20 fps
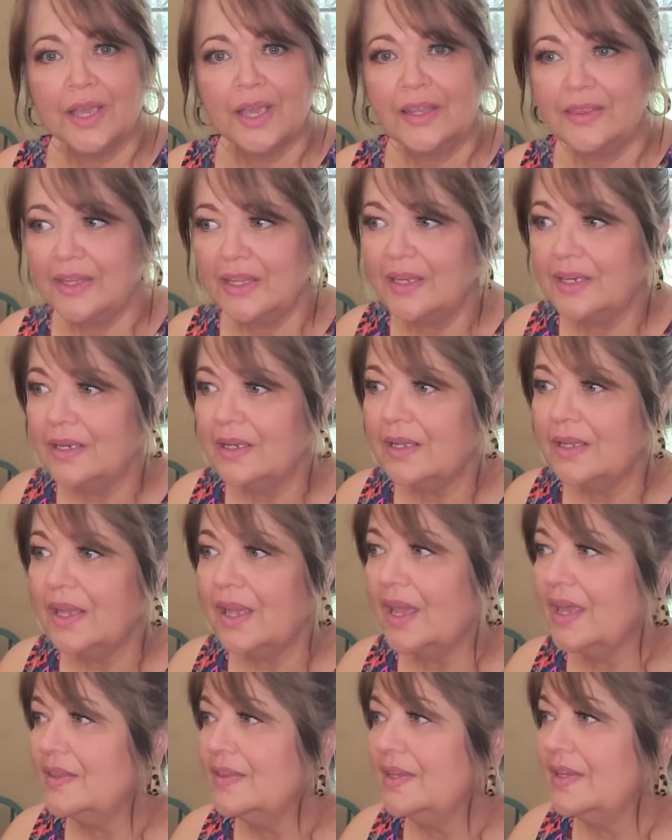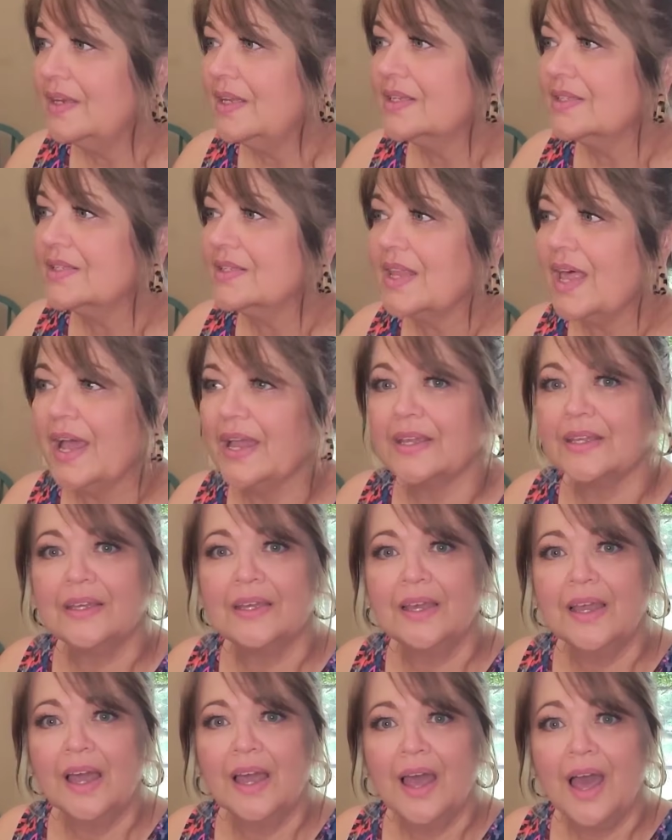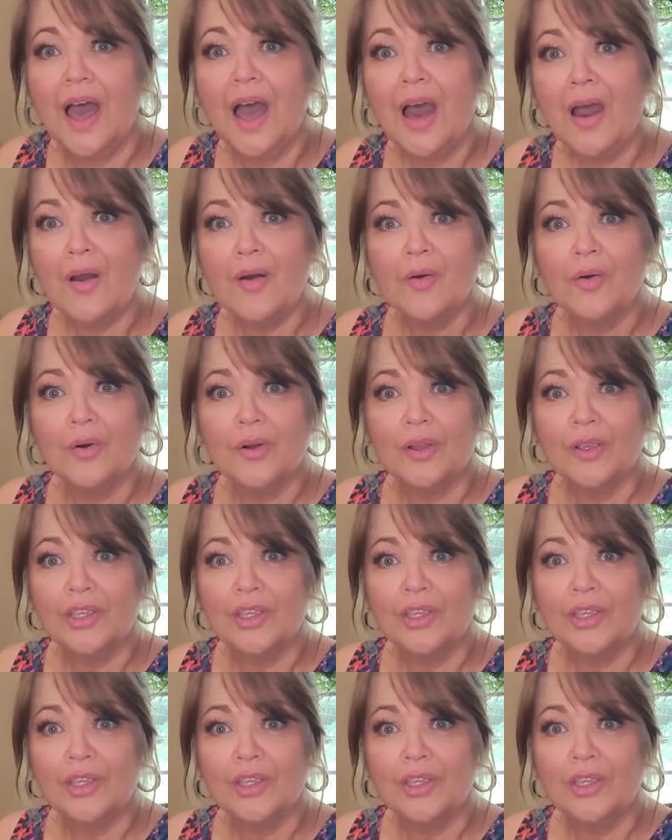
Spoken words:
And then it's like, oh,